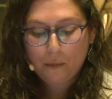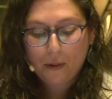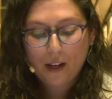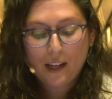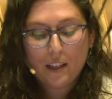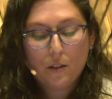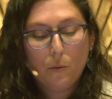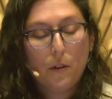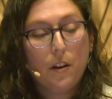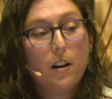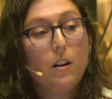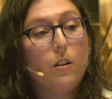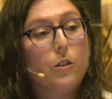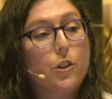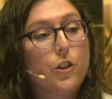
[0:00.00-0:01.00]
place with a
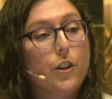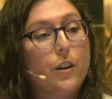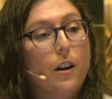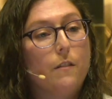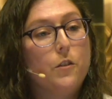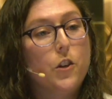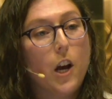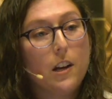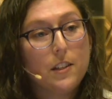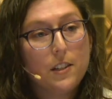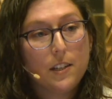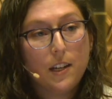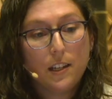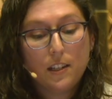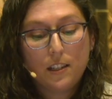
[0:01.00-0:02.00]
culture of
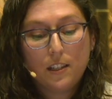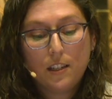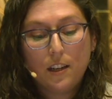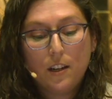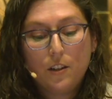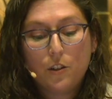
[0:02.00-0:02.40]
justice,